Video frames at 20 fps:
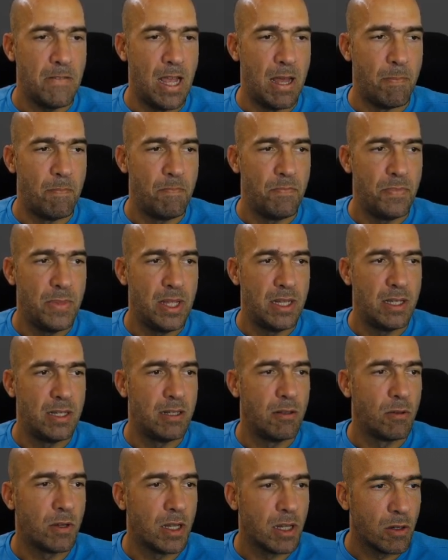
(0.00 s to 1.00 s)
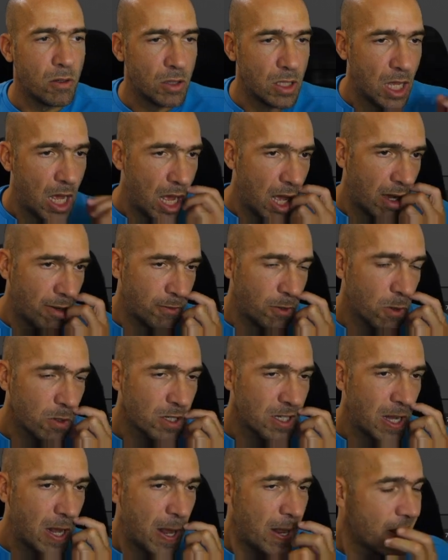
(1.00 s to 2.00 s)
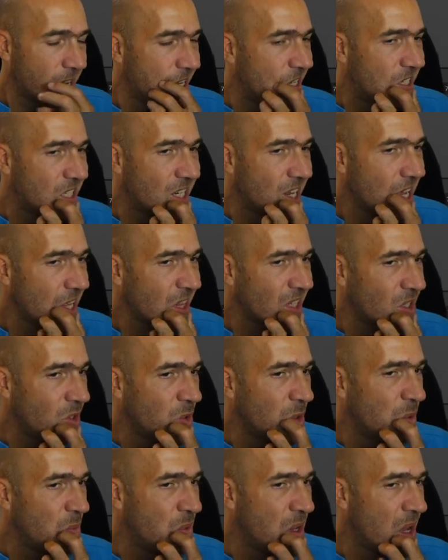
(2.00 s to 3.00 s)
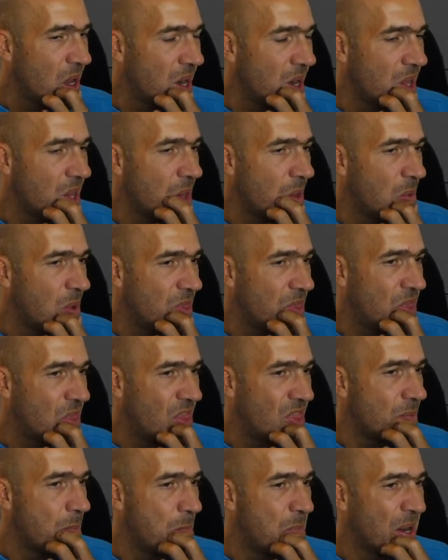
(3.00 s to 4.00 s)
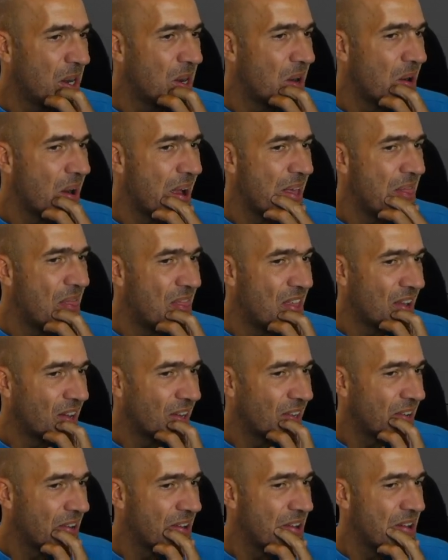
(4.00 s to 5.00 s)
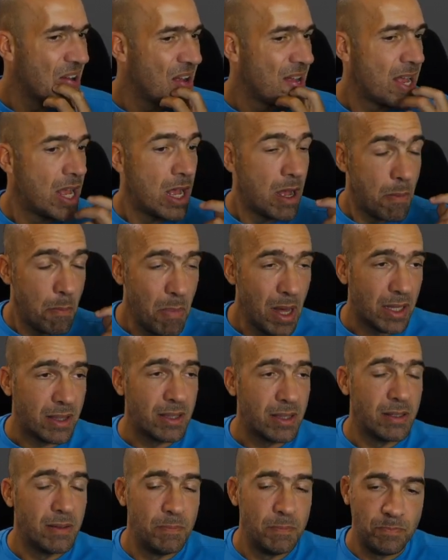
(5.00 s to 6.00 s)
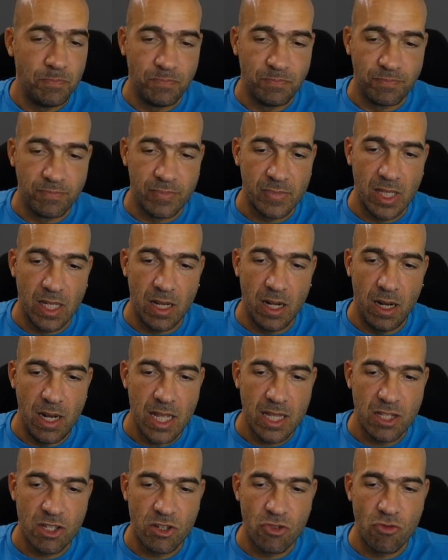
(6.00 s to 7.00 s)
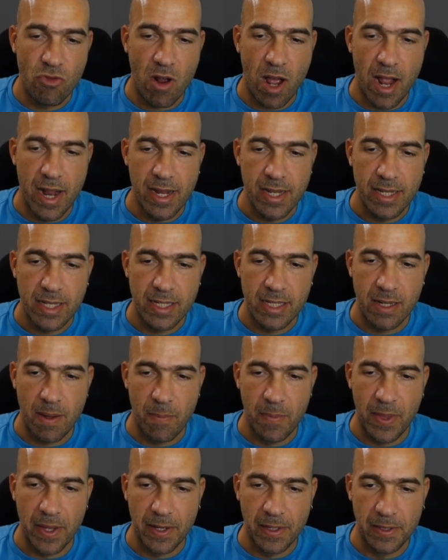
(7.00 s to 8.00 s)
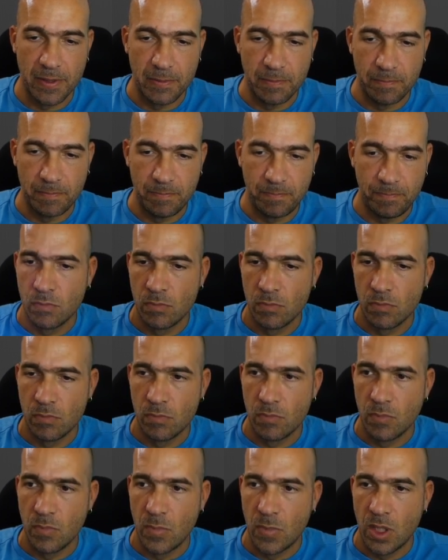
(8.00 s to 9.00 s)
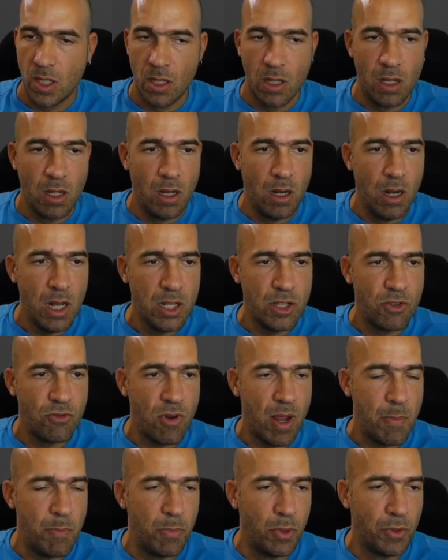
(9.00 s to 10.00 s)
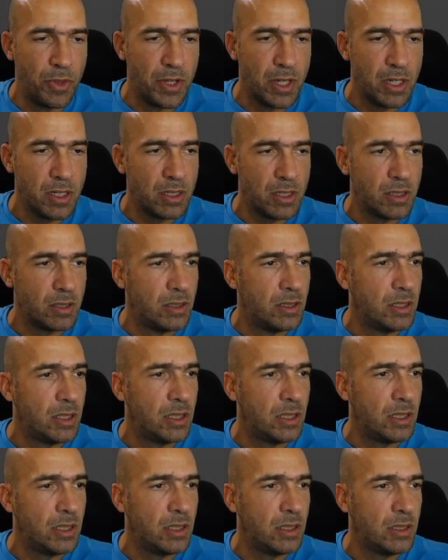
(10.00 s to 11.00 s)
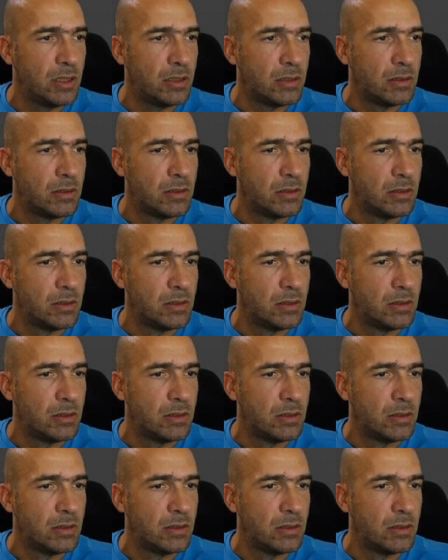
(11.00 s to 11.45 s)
yeah, this is looking good. Of course, his head could be a little bit bigger, I think. But let's try something. Let's try putting the